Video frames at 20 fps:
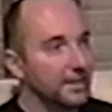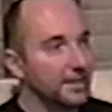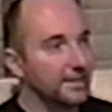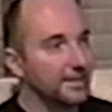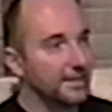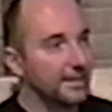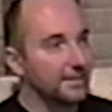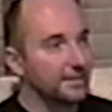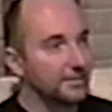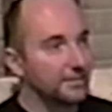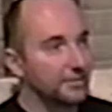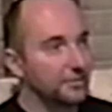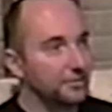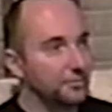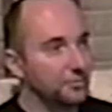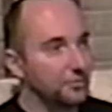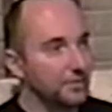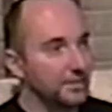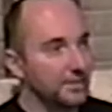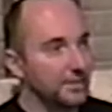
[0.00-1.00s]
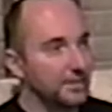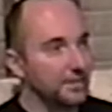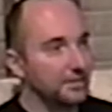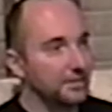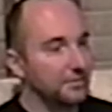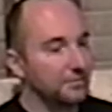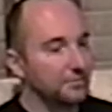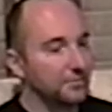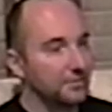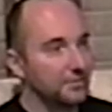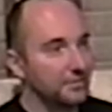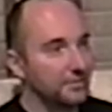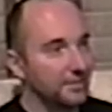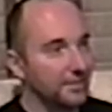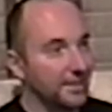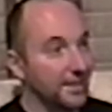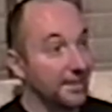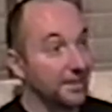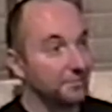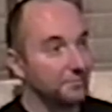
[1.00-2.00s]
like I couldn't really give
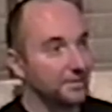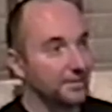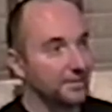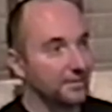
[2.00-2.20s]
then